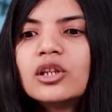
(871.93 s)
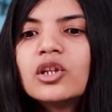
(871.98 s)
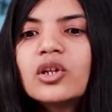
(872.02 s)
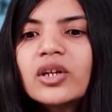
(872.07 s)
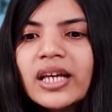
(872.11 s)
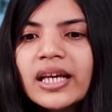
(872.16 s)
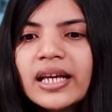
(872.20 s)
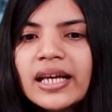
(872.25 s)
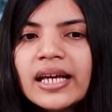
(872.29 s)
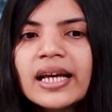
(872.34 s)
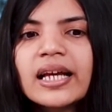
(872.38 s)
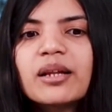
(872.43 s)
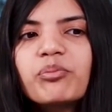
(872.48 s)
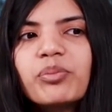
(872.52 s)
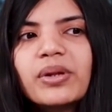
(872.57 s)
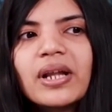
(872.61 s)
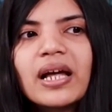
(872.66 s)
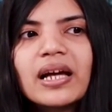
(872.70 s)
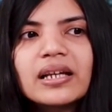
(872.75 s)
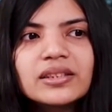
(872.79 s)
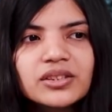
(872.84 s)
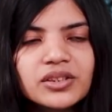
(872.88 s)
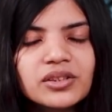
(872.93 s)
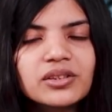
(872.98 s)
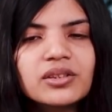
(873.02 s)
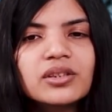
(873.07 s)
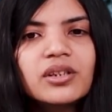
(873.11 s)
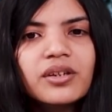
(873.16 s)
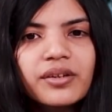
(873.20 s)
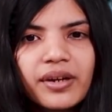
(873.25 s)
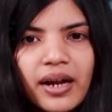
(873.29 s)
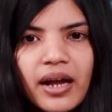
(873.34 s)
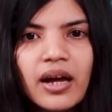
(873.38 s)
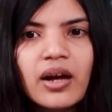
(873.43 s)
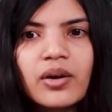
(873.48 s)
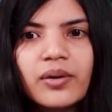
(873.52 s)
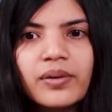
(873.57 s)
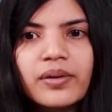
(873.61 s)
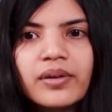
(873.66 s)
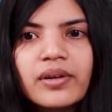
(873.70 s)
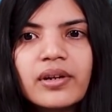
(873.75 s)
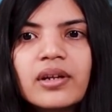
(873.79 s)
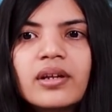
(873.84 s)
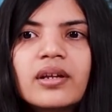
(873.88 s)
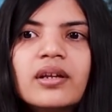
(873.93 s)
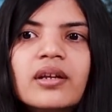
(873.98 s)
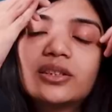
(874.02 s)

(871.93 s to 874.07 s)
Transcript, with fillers: looking at plants on the ground.